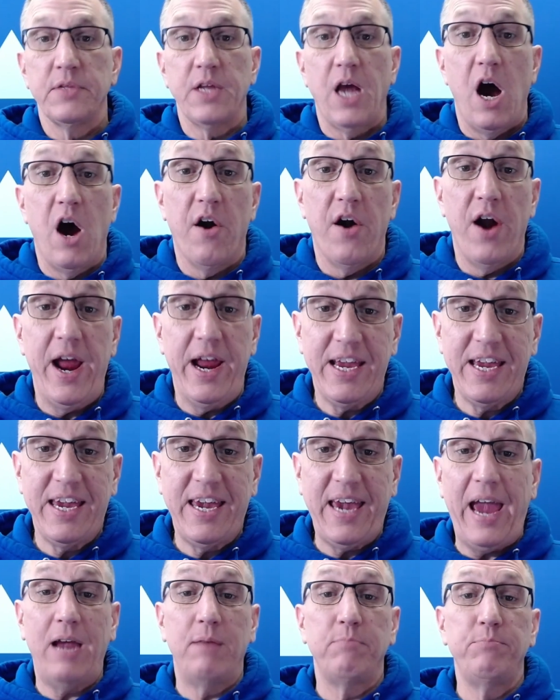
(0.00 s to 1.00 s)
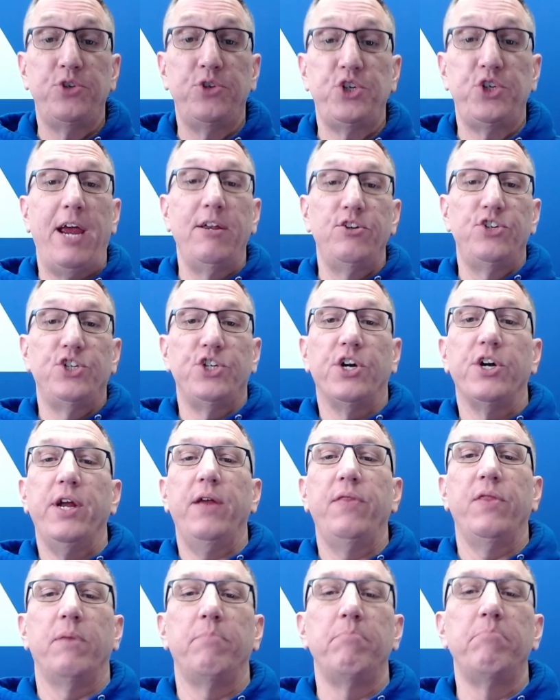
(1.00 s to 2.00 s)
All right, game changer
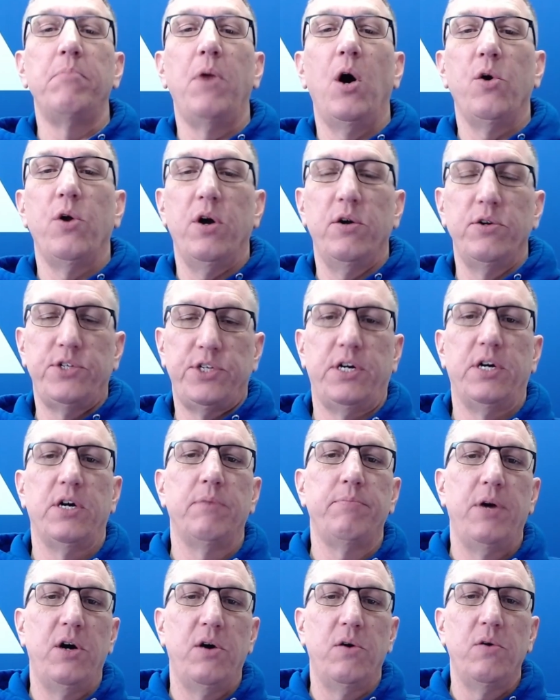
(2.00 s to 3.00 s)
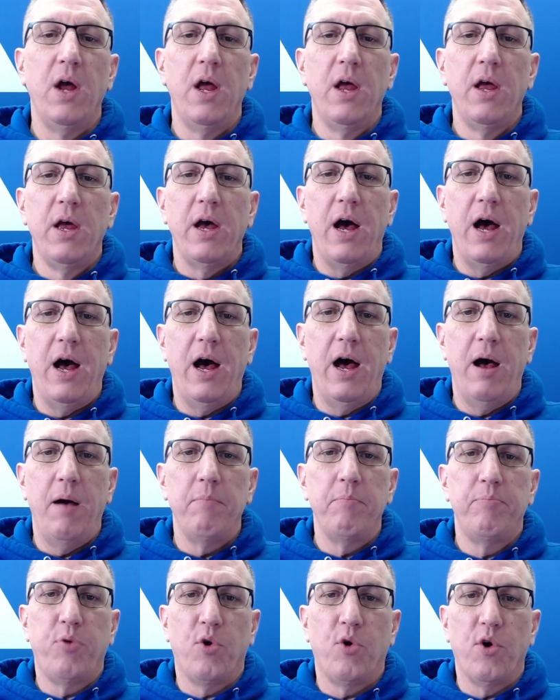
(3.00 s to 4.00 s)
in the MOTOTRBO
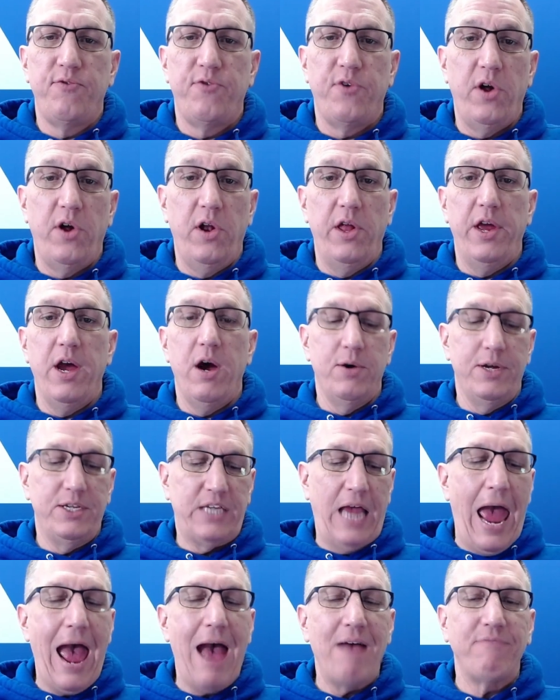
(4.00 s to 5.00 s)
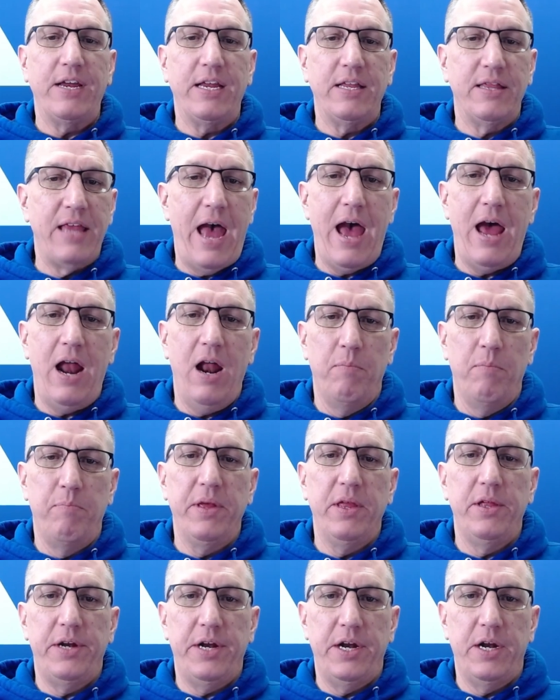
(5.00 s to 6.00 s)
um, portfolio is having that
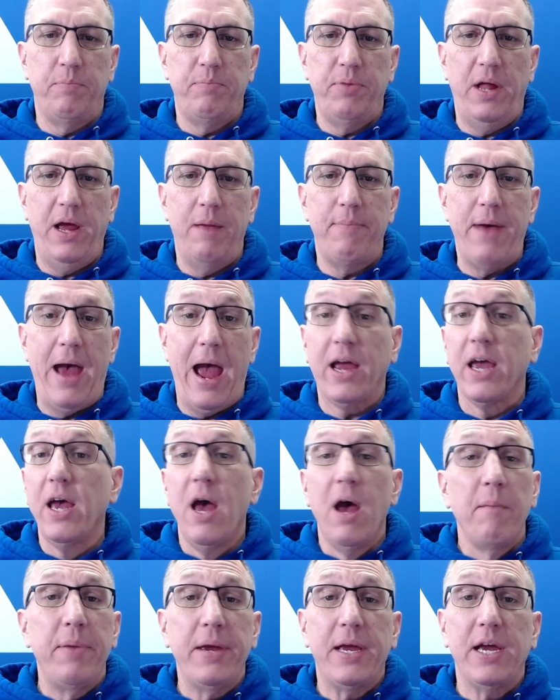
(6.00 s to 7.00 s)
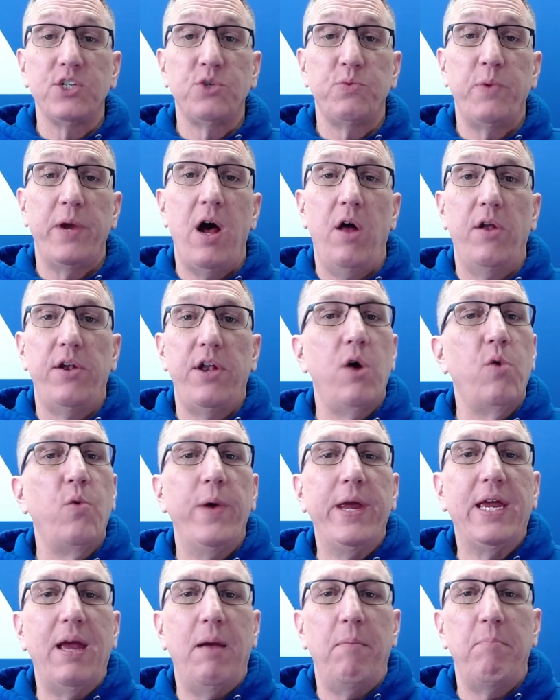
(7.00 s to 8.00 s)
ability to play back because we all know
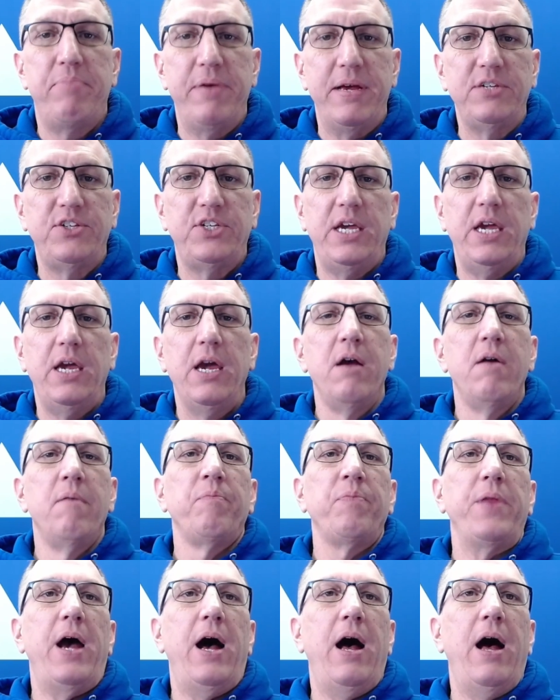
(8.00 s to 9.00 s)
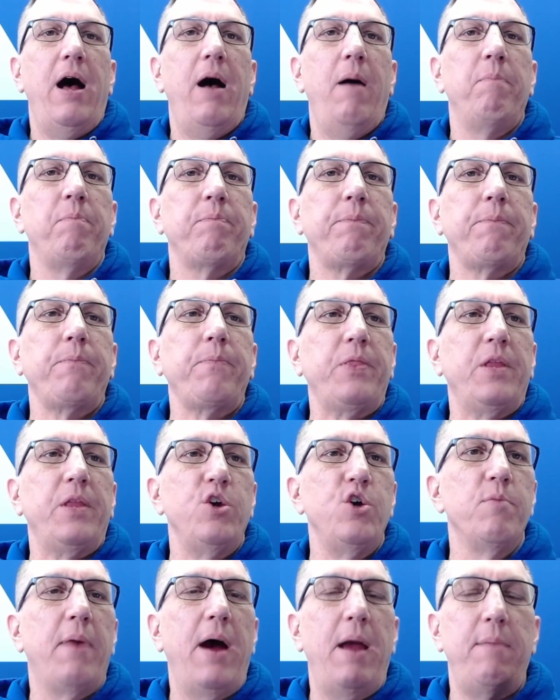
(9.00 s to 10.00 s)
we get busy. Um,
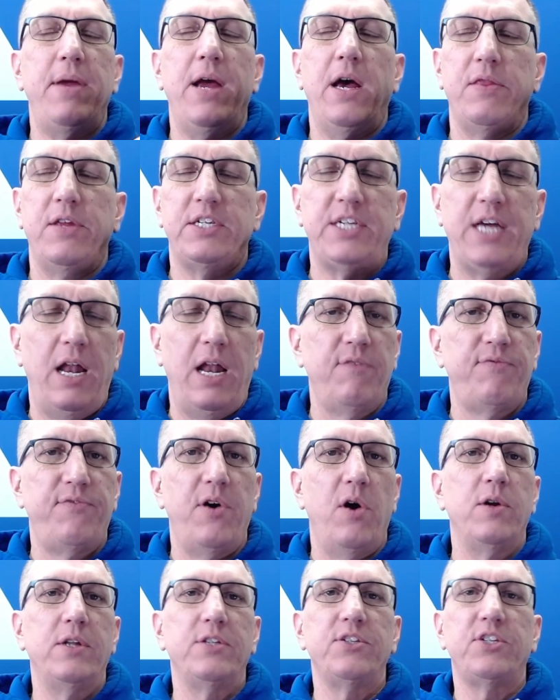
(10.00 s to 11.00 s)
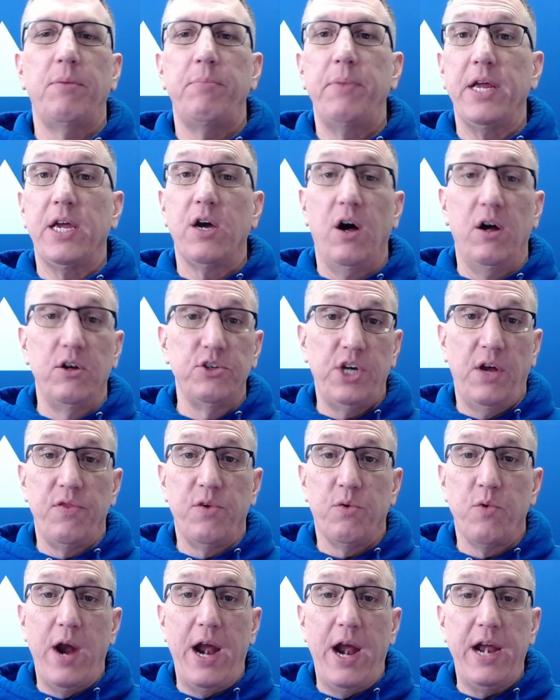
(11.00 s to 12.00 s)
you might be on the telephone and somebody calls you on
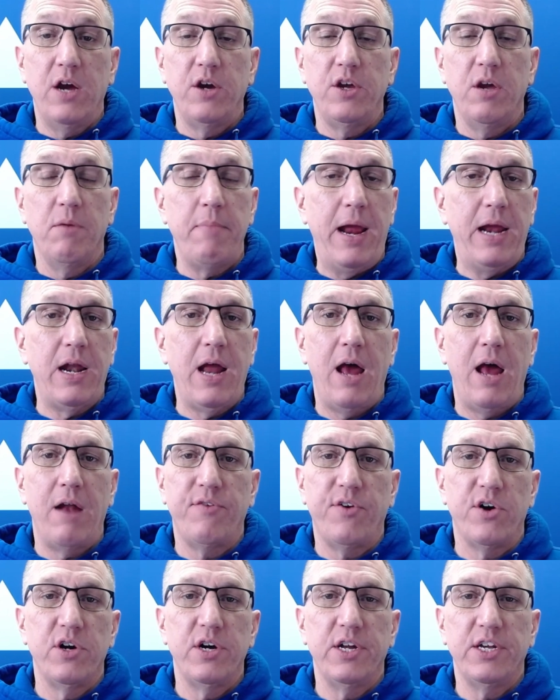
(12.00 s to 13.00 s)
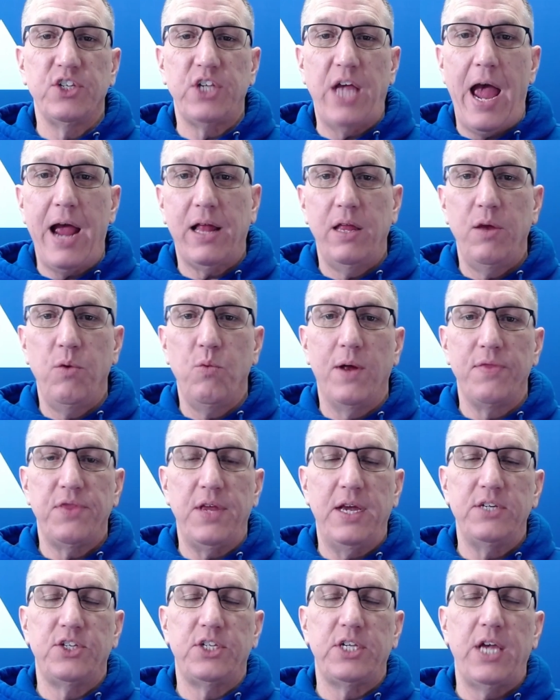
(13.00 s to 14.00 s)
the radio. You may not have heard exactly what
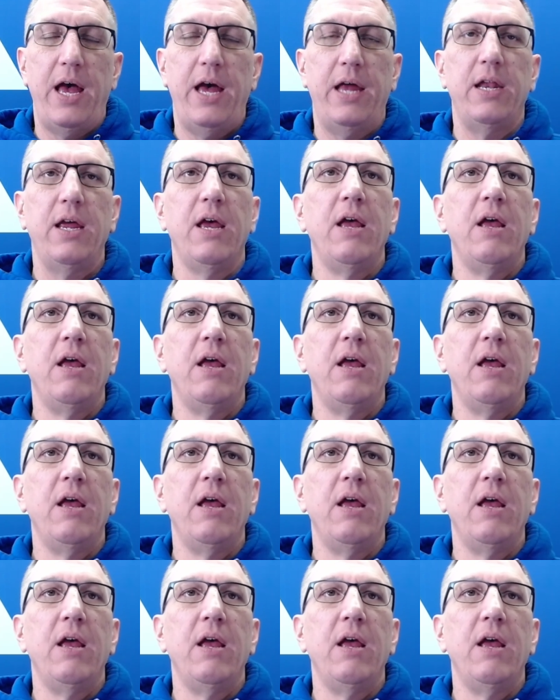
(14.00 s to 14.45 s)
they said.